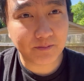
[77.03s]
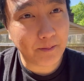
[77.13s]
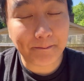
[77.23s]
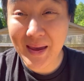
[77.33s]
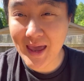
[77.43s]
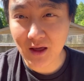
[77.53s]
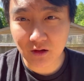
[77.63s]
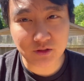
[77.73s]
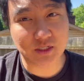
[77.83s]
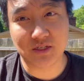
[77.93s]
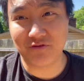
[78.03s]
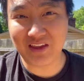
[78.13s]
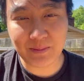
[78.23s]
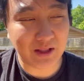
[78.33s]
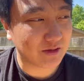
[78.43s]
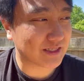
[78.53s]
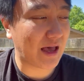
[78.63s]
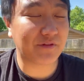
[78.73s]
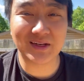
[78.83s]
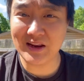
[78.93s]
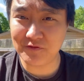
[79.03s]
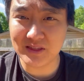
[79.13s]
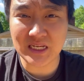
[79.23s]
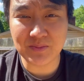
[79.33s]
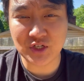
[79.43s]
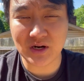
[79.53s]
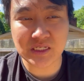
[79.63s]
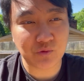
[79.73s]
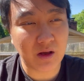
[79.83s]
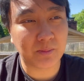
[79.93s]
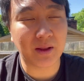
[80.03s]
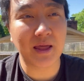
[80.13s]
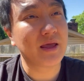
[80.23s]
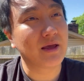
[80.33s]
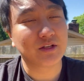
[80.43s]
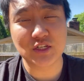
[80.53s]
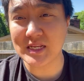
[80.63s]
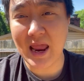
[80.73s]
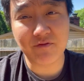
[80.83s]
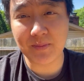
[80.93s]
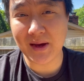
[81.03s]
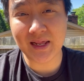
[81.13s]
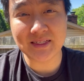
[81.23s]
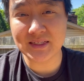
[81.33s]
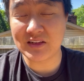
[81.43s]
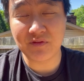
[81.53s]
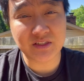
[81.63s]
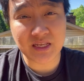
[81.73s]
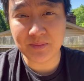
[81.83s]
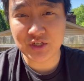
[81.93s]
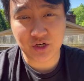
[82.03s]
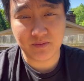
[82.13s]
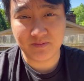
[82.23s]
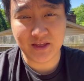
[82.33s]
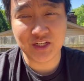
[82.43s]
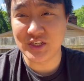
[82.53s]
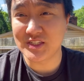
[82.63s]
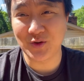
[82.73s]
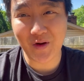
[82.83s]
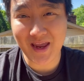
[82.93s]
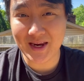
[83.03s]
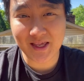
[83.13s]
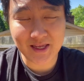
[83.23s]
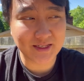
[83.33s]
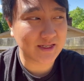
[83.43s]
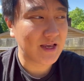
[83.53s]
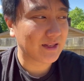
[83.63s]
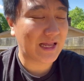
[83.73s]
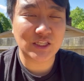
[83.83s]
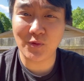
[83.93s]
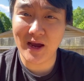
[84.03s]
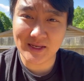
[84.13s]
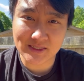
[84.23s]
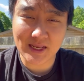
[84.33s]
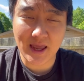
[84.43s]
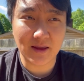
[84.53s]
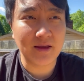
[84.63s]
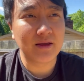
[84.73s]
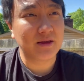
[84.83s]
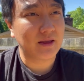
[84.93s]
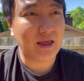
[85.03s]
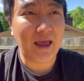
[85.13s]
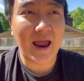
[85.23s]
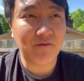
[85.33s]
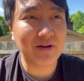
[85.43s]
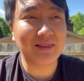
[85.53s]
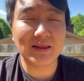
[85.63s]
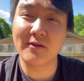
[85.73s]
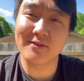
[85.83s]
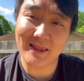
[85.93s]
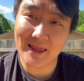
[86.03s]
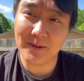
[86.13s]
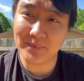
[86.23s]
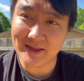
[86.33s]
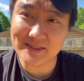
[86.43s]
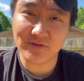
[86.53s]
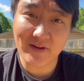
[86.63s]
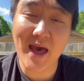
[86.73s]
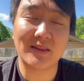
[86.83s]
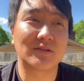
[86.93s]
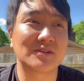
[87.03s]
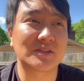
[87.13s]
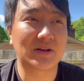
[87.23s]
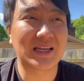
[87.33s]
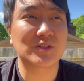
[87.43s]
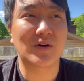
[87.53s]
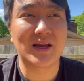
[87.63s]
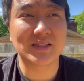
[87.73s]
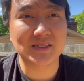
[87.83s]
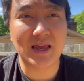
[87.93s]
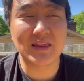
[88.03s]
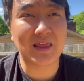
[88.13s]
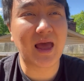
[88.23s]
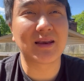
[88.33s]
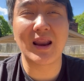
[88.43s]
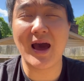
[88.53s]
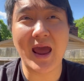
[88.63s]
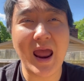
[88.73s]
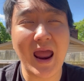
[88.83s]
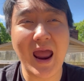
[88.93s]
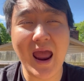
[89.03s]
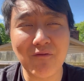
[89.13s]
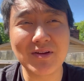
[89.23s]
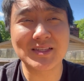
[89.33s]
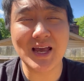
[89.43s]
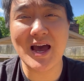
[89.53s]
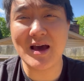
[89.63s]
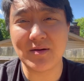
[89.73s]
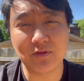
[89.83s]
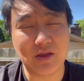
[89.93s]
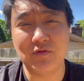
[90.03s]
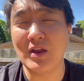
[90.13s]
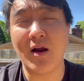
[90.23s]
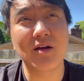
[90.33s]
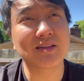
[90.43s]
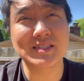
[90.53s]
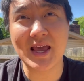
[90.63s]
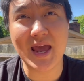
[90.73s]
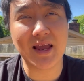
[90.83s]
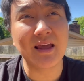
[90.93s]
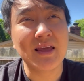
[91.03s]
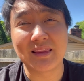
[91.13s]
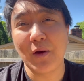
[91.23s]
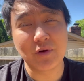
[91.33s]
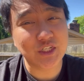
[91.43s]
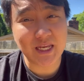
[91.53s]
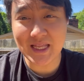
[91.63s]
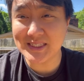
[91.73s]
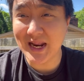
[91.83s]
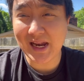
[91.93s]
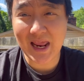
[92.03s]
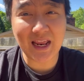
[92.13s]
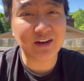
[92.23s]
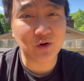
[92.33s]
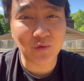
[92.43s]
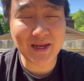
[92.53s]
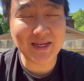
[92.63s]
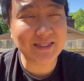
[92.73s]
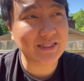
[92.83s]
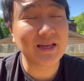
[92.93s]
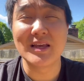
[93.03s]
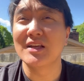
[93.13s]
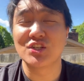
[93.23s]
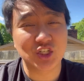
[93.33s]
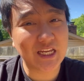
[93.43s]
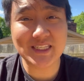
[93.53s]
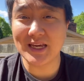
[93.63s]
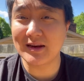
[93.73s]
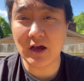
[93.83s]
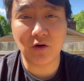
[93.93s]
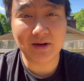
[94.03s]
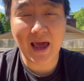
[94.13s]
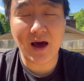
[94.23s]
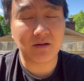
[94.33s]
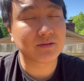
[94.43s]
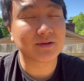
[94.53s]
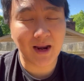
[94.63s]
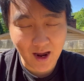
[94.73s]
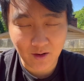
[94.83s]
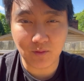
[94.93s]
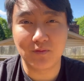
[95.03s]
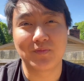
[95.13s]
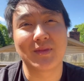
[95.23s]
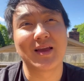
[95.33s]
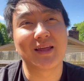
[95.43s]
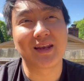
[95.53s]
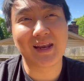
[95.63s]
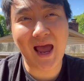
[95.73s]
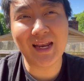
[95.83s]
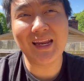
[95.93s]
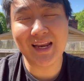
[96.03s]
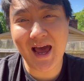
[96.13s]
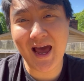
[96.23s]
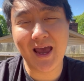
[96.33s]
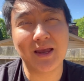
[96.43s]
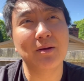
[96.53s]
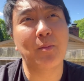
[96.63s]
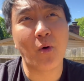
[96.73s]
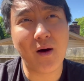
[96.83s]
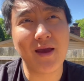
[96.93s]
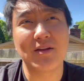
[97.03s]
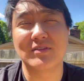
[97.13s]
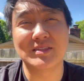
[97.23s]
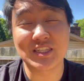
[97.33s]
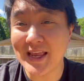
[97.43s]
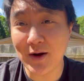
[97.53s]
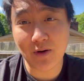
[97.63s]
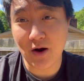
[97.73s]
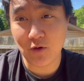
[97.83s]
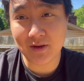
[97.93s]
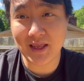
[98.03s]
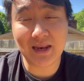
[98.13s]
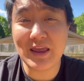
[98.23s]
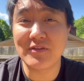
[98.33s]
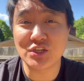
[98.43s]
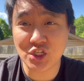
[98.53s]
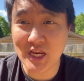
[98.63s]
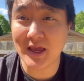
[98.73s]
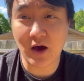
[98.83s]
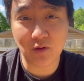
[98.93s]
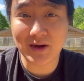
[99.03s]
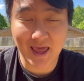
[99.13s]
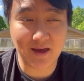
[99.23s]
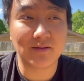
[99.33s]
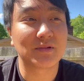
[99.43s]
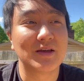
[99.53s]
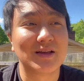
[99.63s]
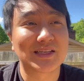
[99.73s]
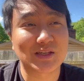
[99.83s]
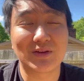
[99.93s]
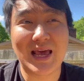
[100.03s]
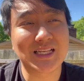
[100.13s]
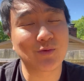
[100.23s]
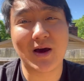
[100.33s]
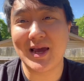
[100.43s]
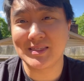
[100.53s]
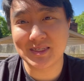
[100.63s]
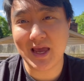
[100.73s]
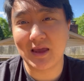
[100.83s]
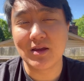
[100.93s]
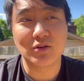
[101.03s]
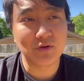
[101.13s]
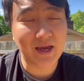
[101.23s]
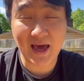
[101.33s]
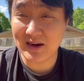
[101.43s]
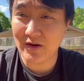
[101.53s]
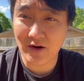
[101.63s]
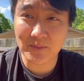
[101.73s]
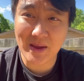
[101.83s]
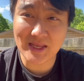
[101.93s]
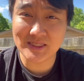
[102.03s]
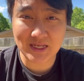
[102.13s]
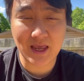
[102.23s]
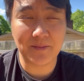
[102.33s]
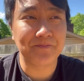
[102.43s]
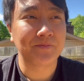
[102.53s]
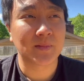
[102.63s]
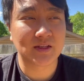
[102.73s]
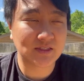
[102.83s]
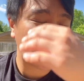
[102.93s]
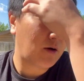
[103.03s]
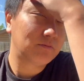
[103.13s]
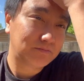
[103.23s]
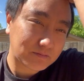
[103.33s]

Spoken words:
males, females have a different temperature as well, but just everybody has a different temperature. It's just the way it is. That's why I say every little thing plays a factor. So that's why I say that not every time, if you heard the saying that when she hits 98 degrees, shit's gonna go down. No, 99.0 can even shit go down. So that's why I'd say you gotta know her base temp. So,